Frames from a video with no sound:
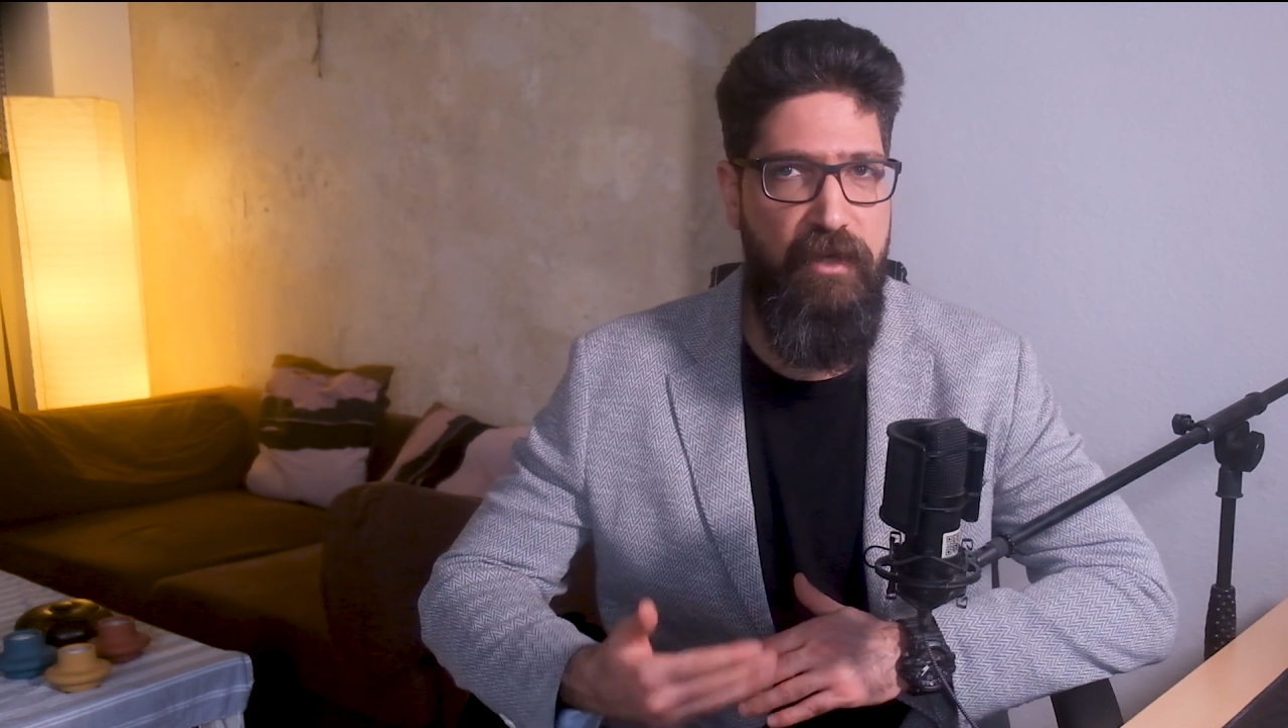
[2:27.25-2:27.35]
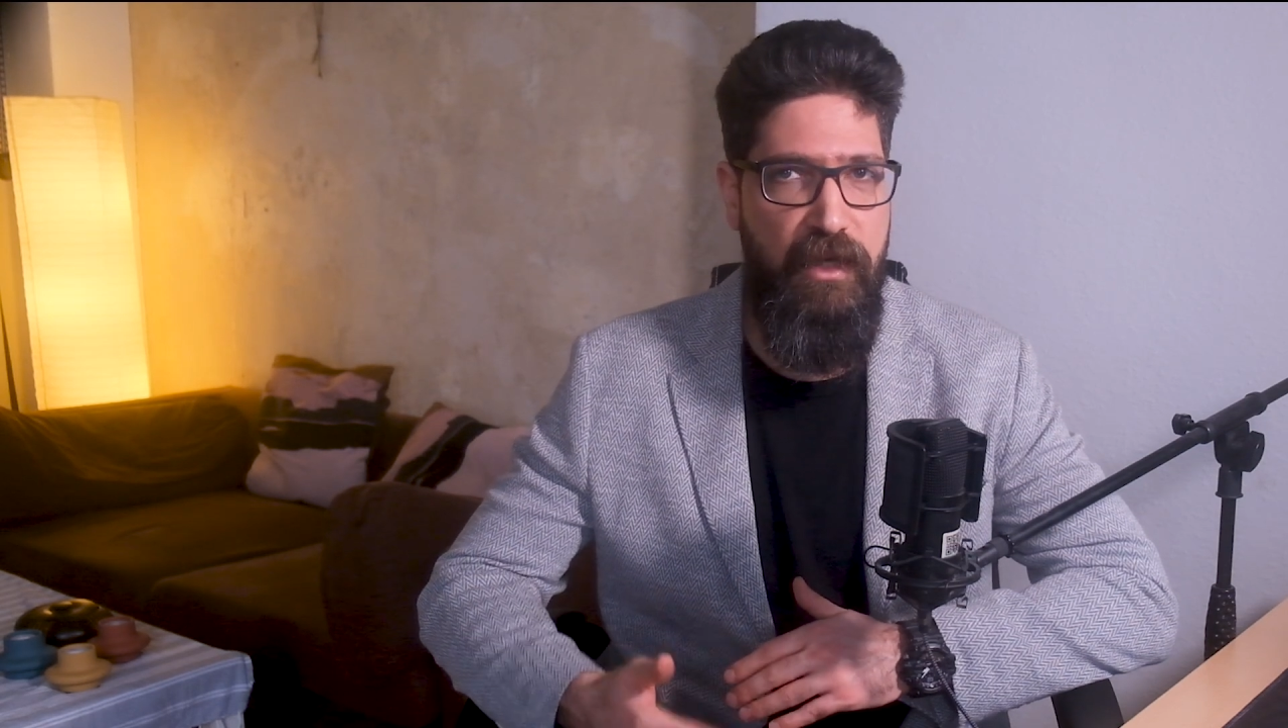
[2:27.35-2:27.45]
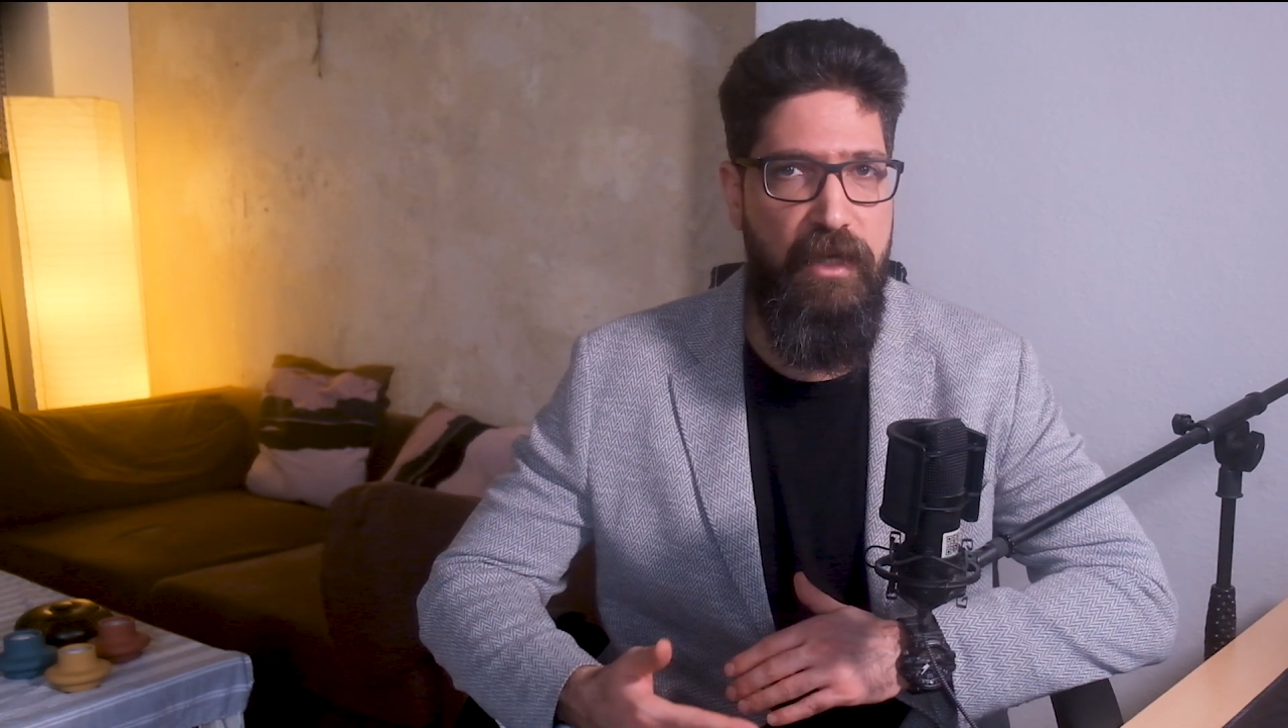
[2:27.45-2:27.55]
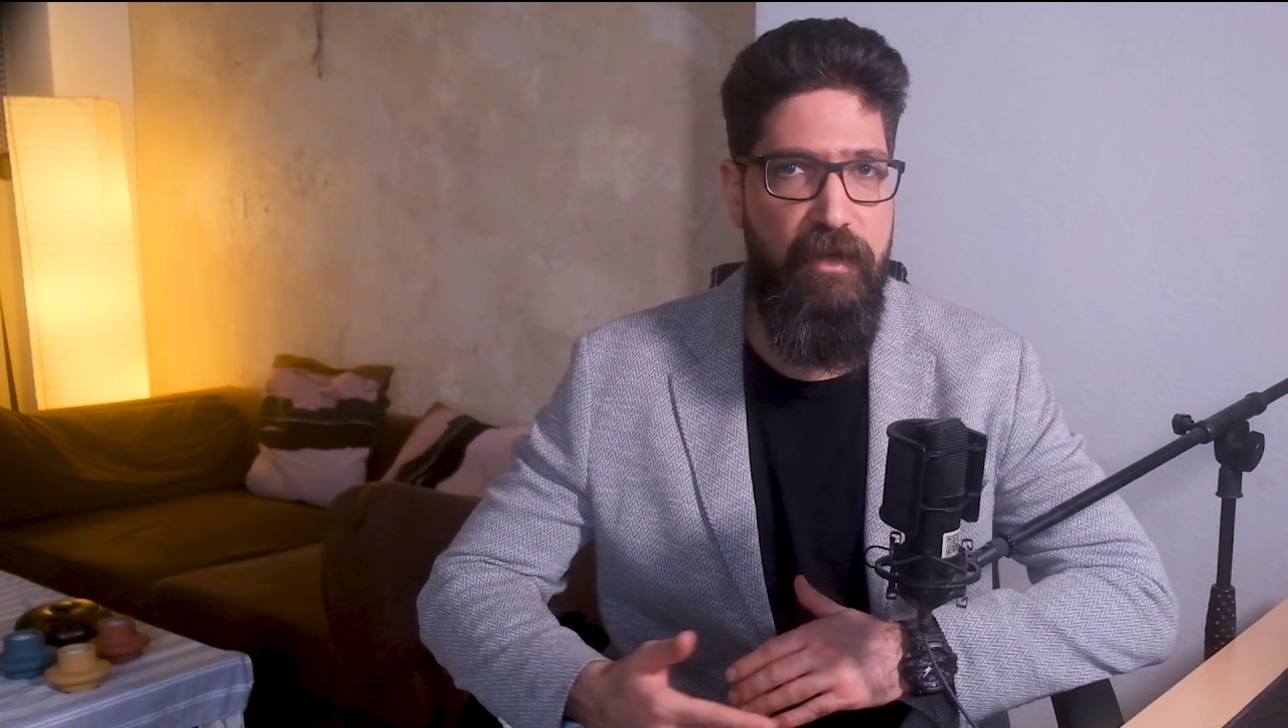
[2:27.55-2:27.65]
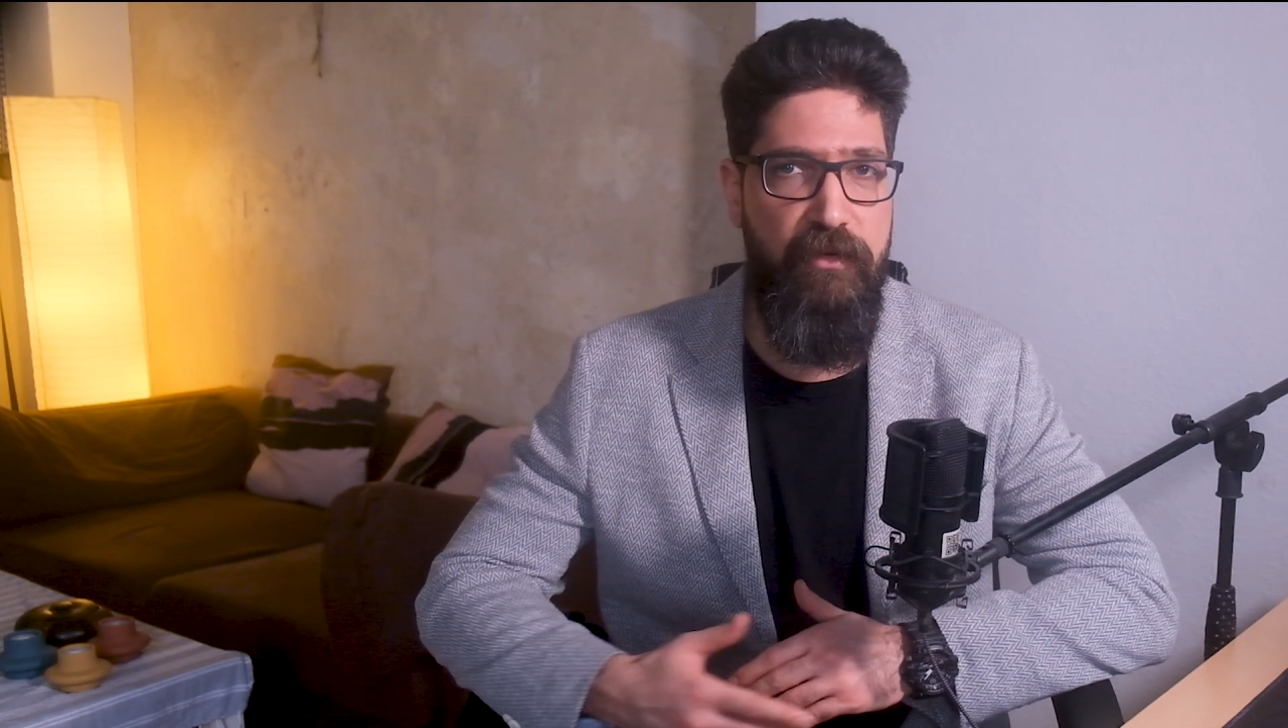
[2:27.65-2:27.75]

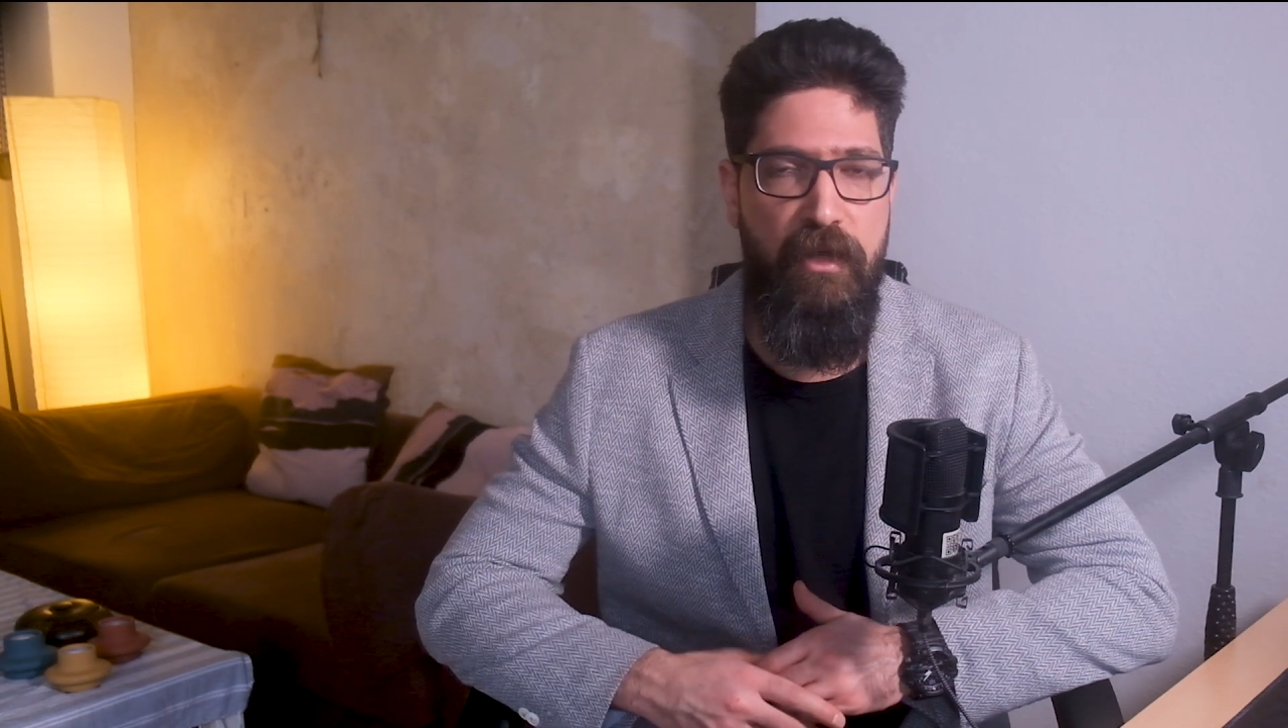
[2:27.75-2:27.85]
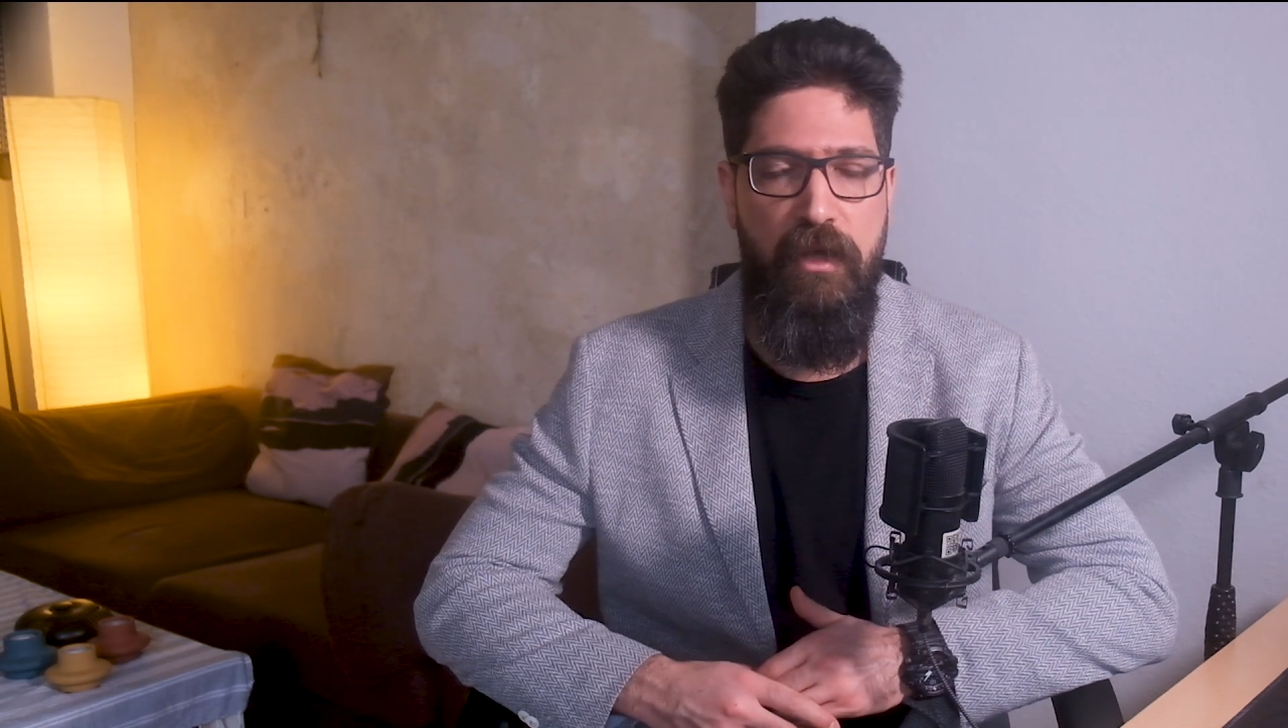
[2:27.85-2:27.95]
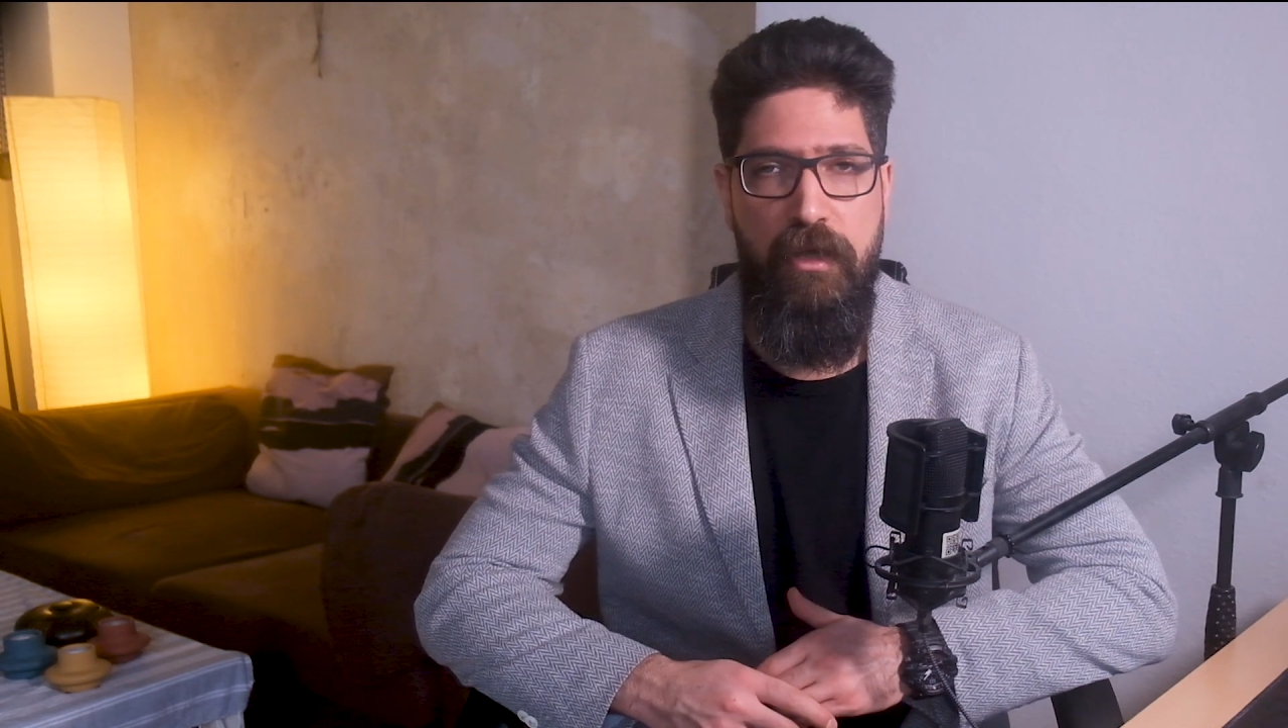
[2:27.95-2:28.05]
killings